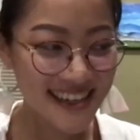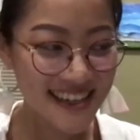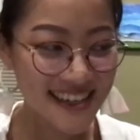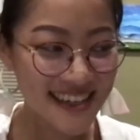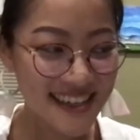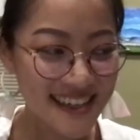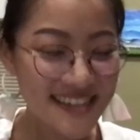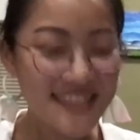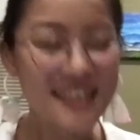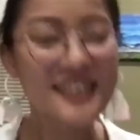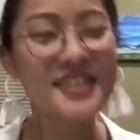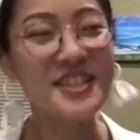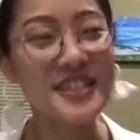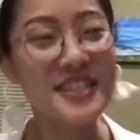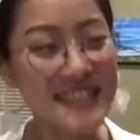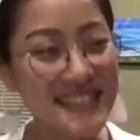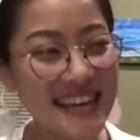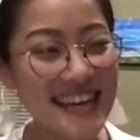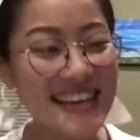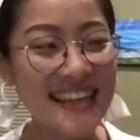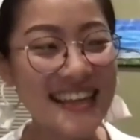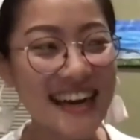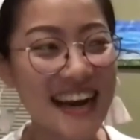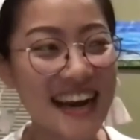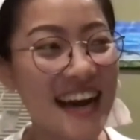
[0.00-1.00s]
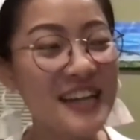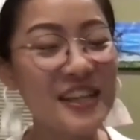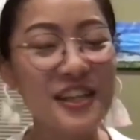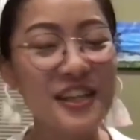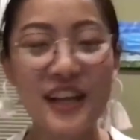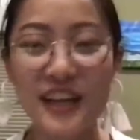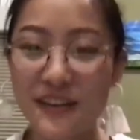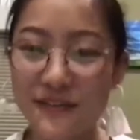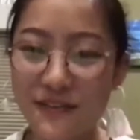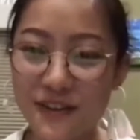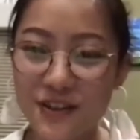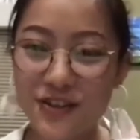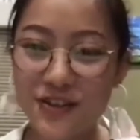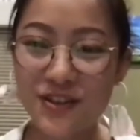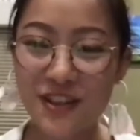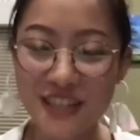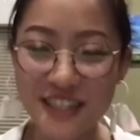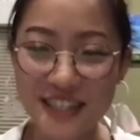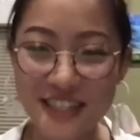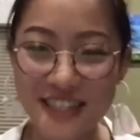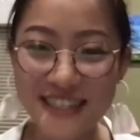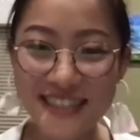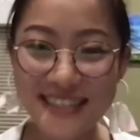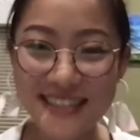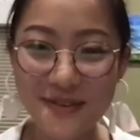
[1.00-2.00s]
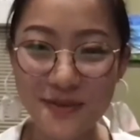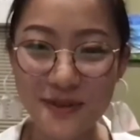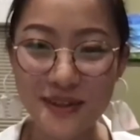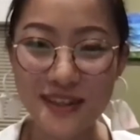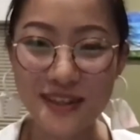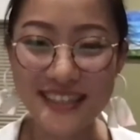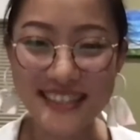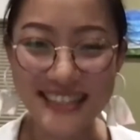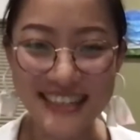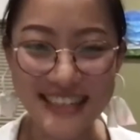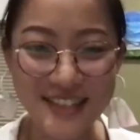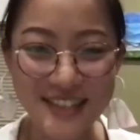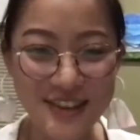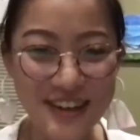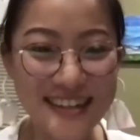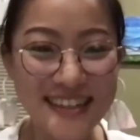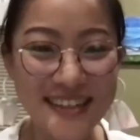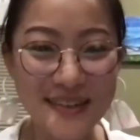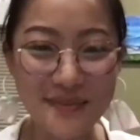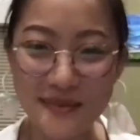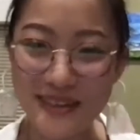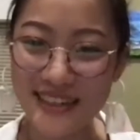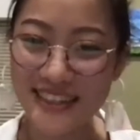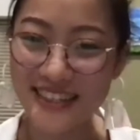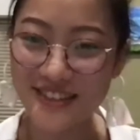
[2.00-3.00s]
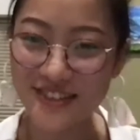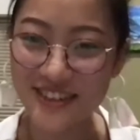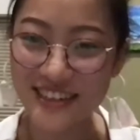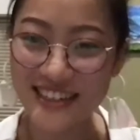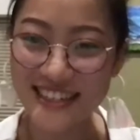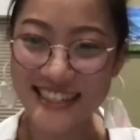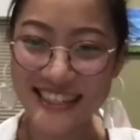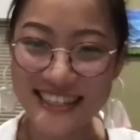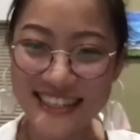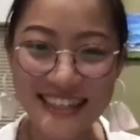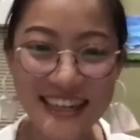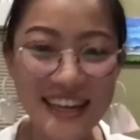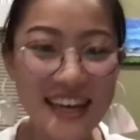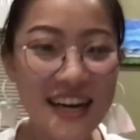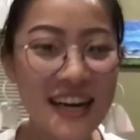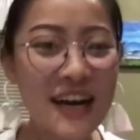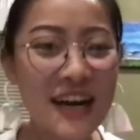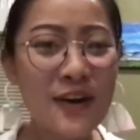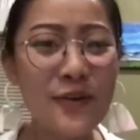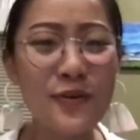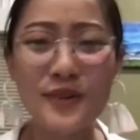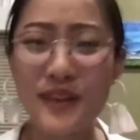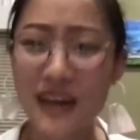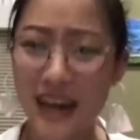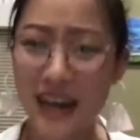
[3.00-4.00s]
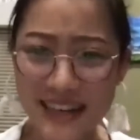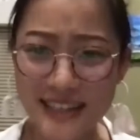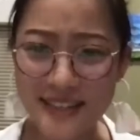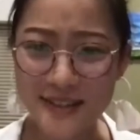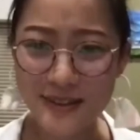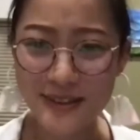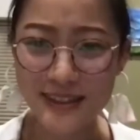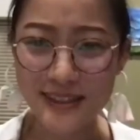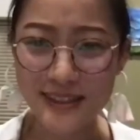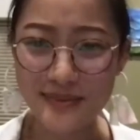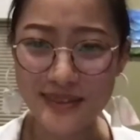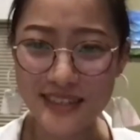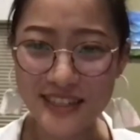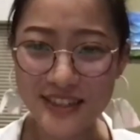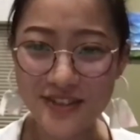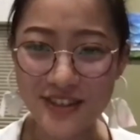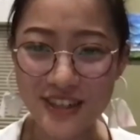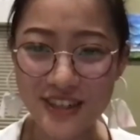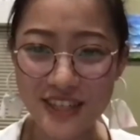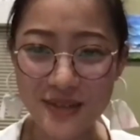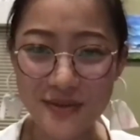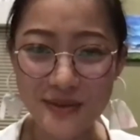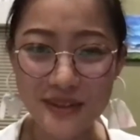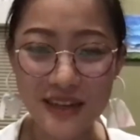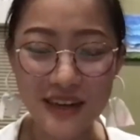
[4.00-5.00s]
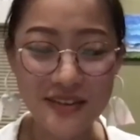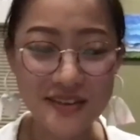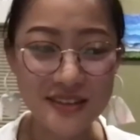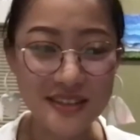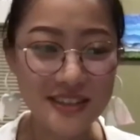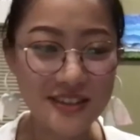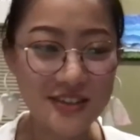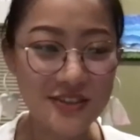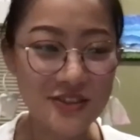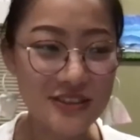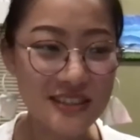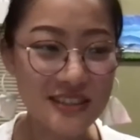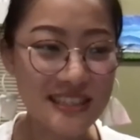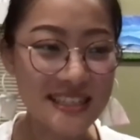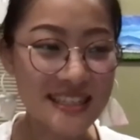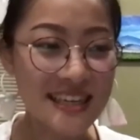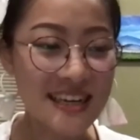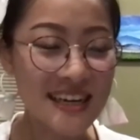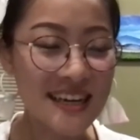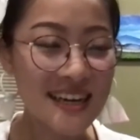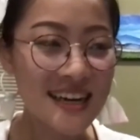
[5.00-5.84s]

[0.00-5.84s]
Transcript: let's just say that I had a lot of frustrations with the district administration, with the high school administration when I was a student.